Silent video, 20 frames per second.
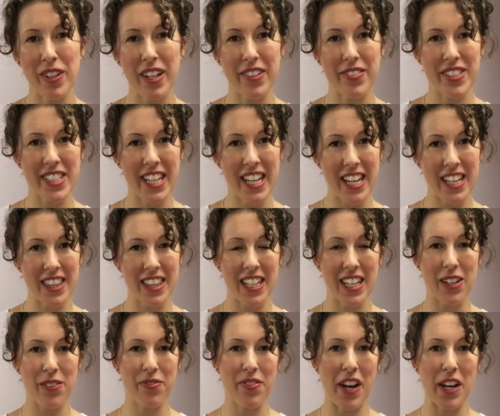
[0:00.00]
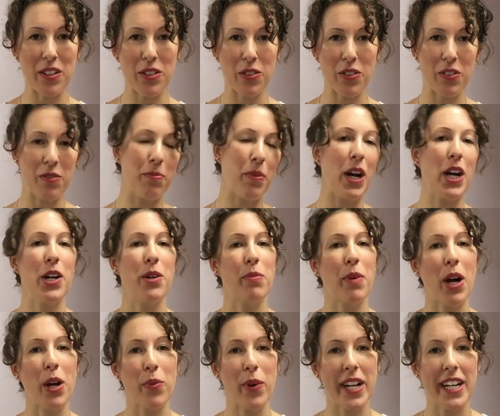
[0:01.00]
Reeves here, the founder of
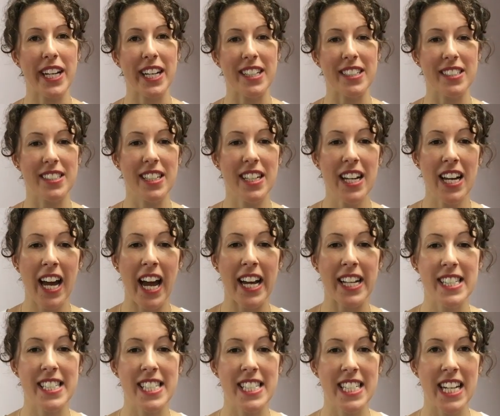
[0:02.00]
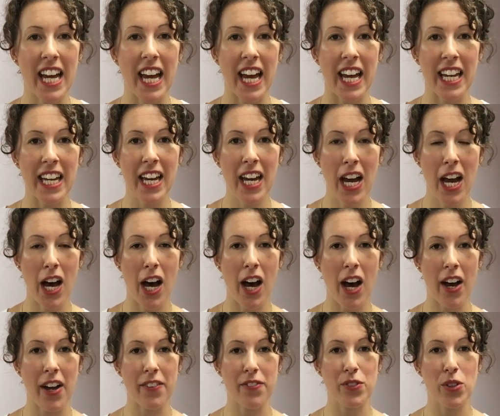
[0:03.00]
MyOhMy Weddings, and today
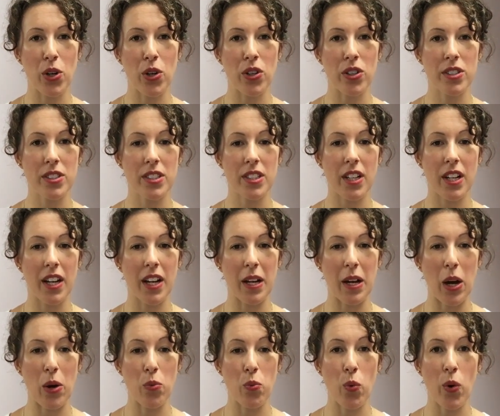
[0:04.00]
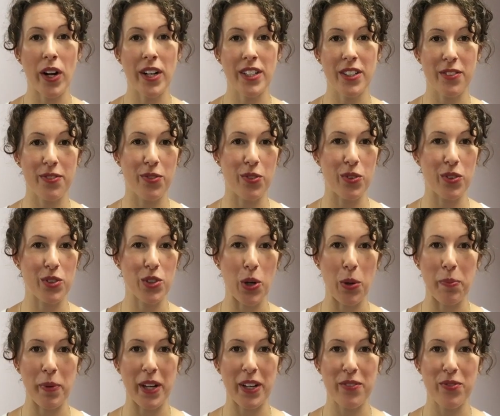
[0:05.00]
I've got a wonderful
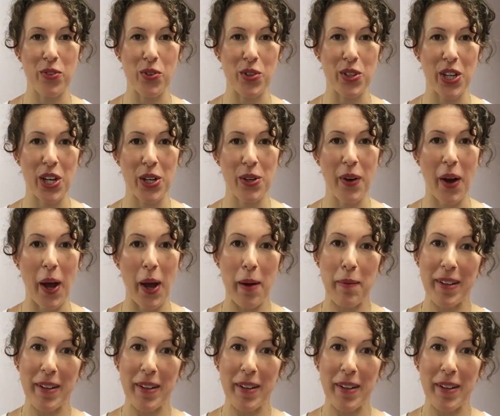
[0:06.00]
topic for you.